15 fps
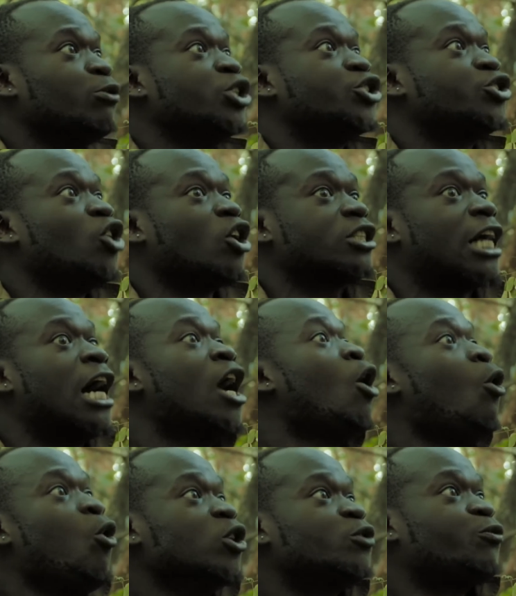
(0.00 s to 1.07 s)
witch doctor
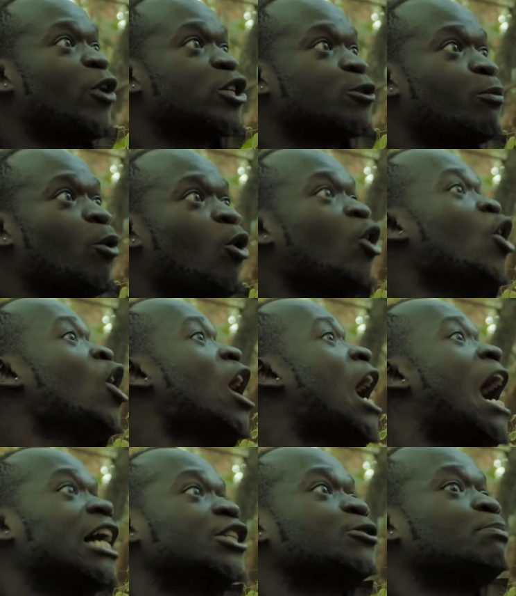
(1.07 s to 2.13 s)
whose Facebook
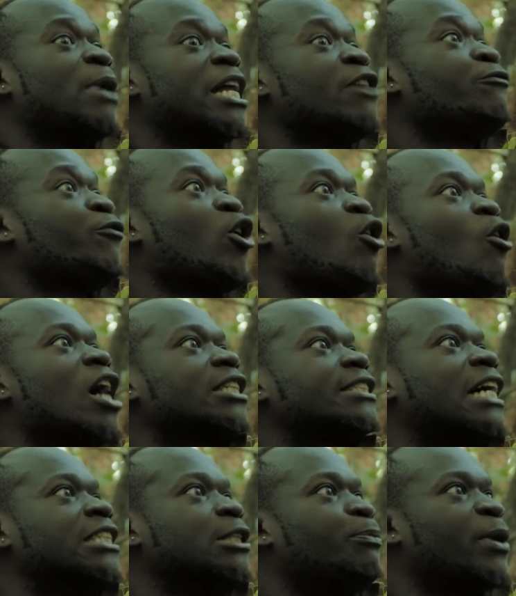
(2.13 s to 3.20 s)
has many followers
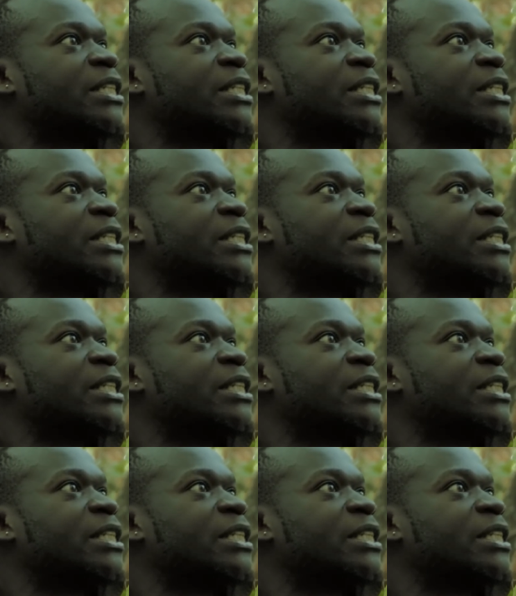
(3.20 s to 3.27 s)
than the